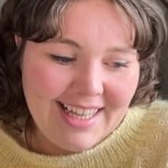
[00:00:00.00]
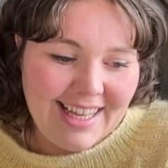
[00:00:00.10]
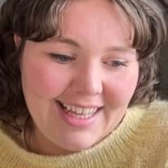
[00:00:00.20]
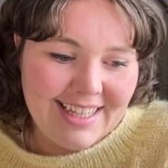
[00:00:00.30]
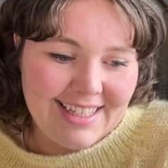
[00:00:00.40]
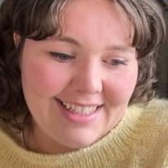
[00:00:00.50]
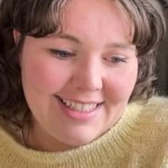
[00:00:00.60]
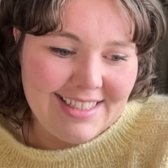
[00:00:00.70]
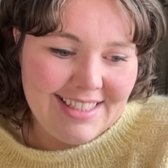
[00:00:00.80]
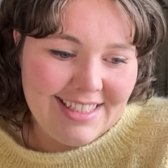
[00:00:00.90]

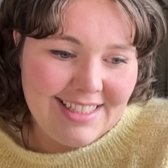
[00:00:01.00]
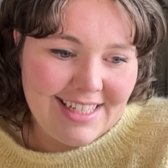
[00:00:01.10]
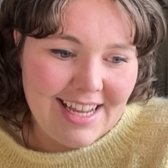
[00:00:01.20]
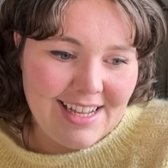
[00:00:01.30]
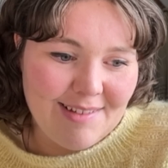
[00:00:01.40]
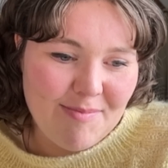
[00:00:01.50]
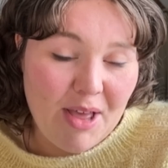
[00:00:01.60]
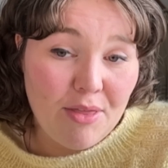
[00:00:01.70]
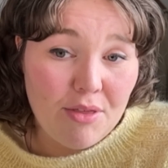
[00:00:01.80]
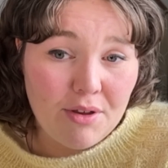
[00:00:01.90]
And a
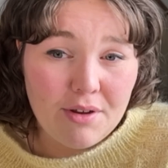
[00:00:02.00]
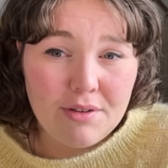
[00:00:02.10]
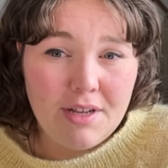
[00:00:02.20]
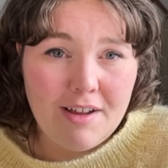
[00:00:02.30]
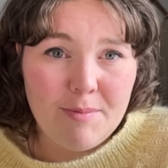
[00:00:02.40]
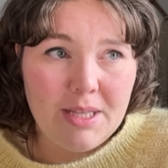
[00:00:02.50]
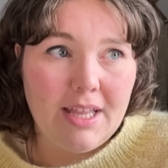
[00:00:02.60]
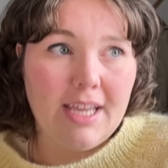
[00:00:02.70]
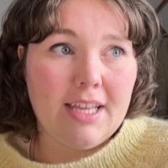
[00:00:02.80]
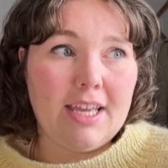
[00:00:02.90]
third that I've been
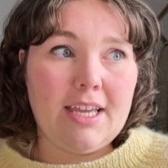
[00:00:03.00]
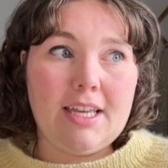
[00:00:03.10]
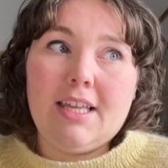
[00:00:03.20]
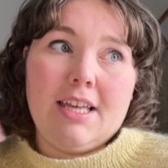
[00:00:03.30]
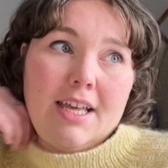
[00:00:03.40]
liking